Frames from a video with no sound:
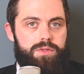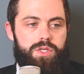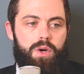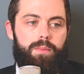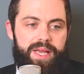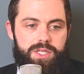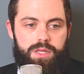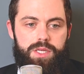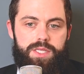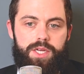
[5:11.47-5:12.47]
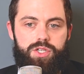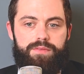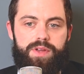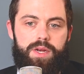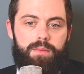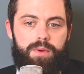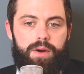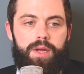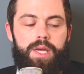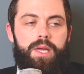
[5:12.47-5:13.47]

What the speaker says: So based on this HRV number,